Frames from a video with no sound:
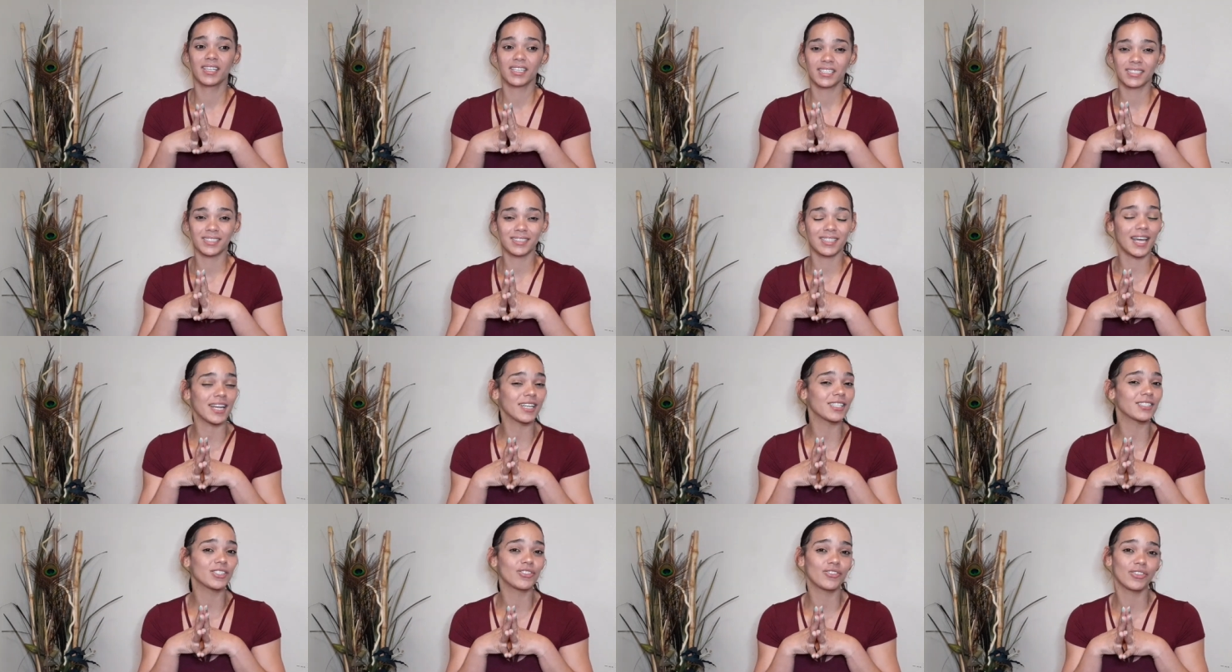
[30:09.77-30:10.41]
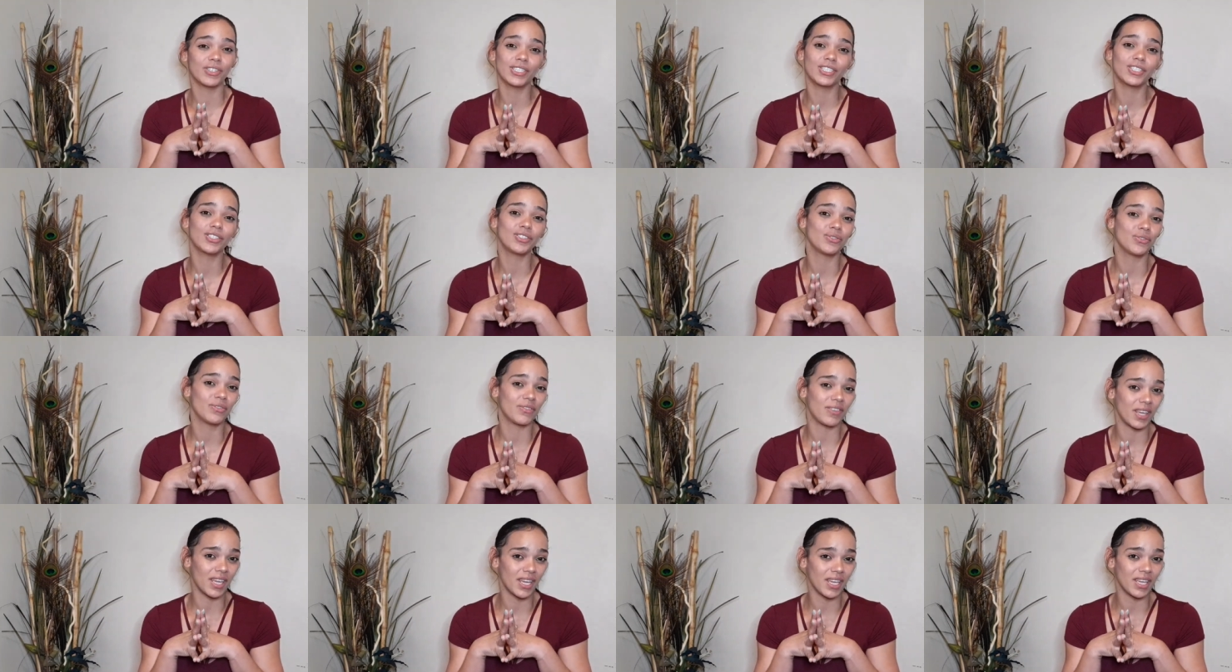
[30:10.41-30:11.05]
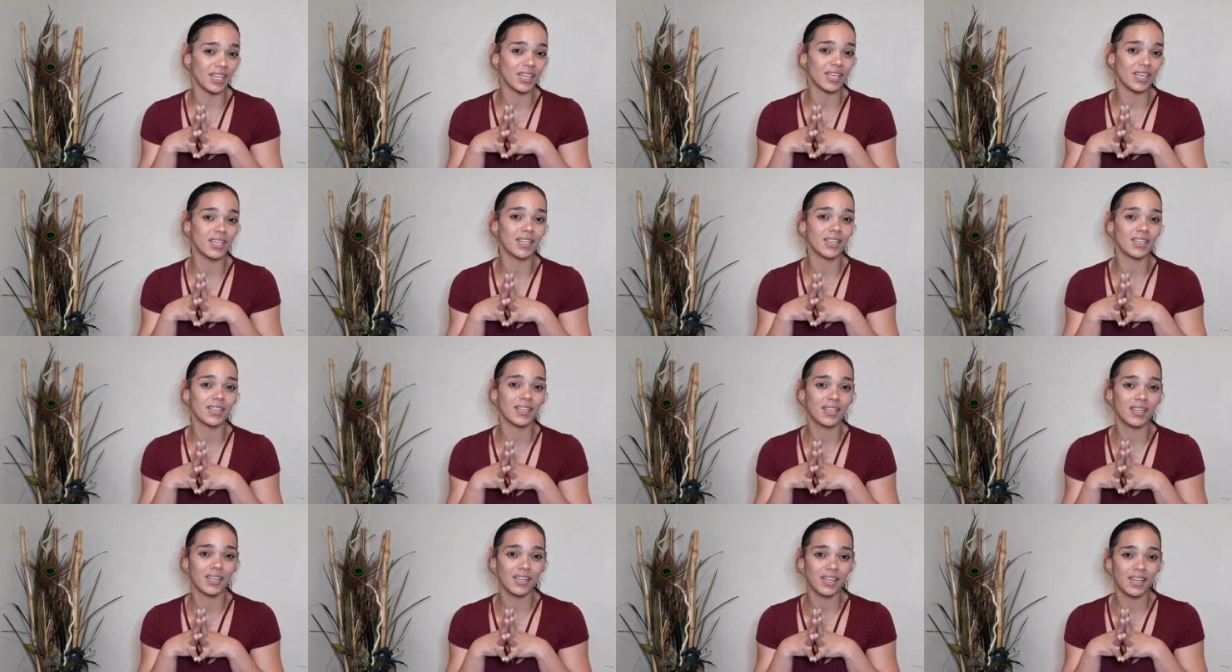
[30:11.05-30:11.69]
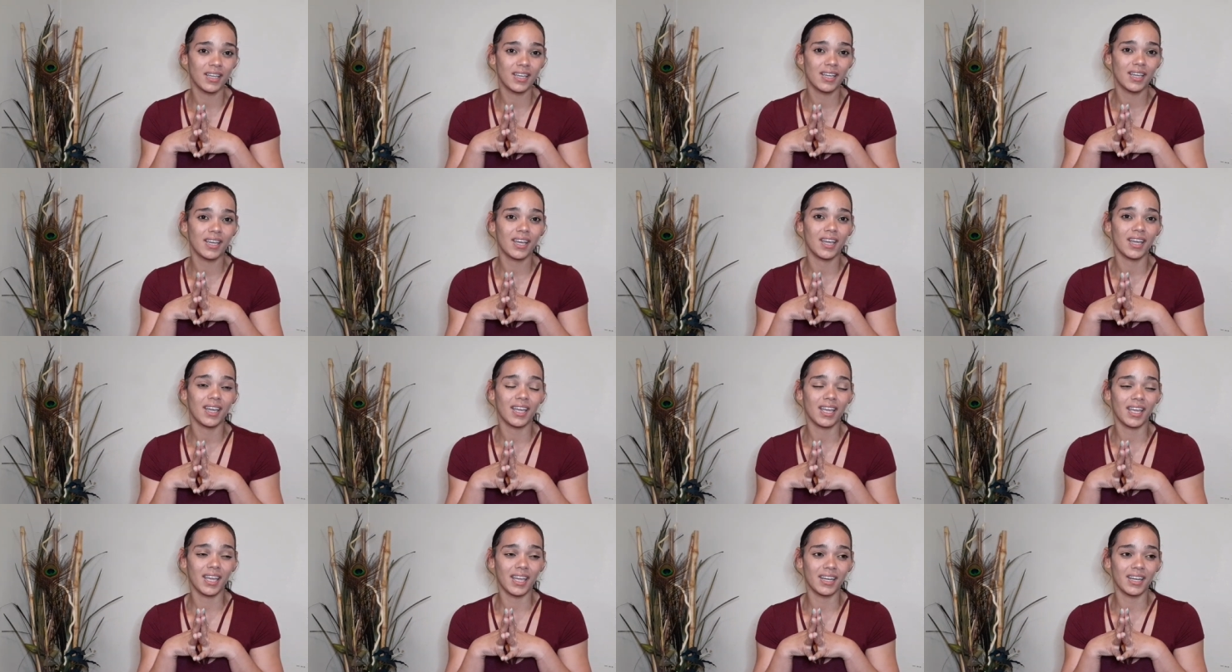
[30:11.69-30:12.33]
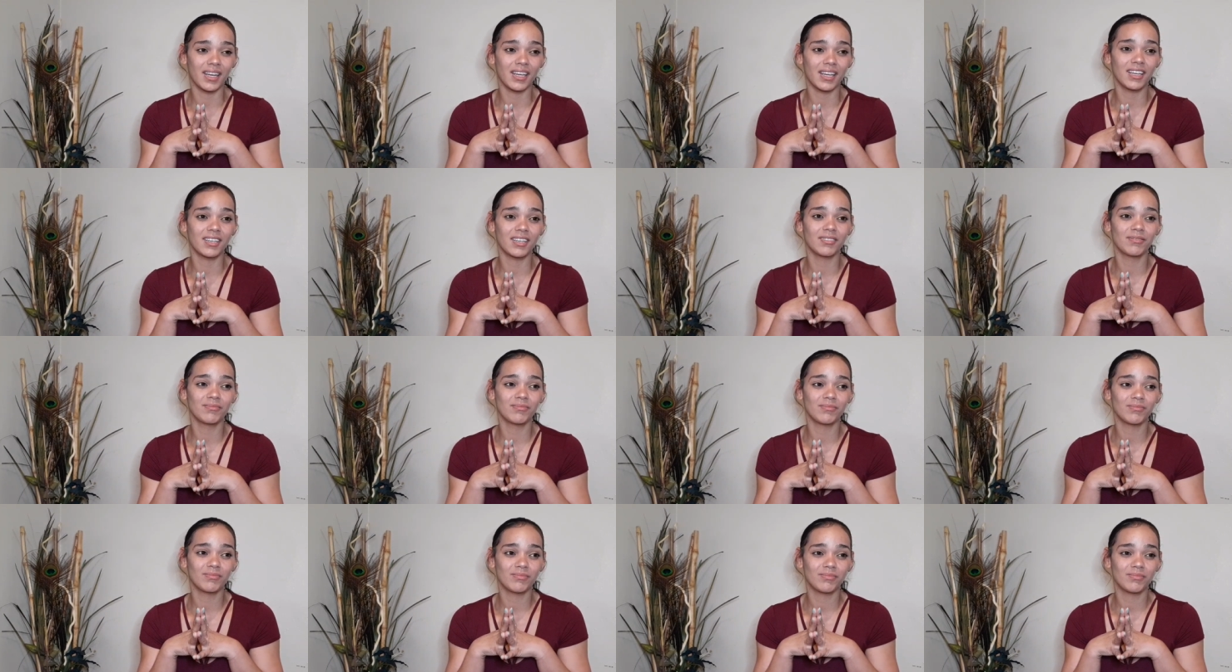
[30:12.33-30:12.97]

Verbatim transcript: It's not as green as you think. And um,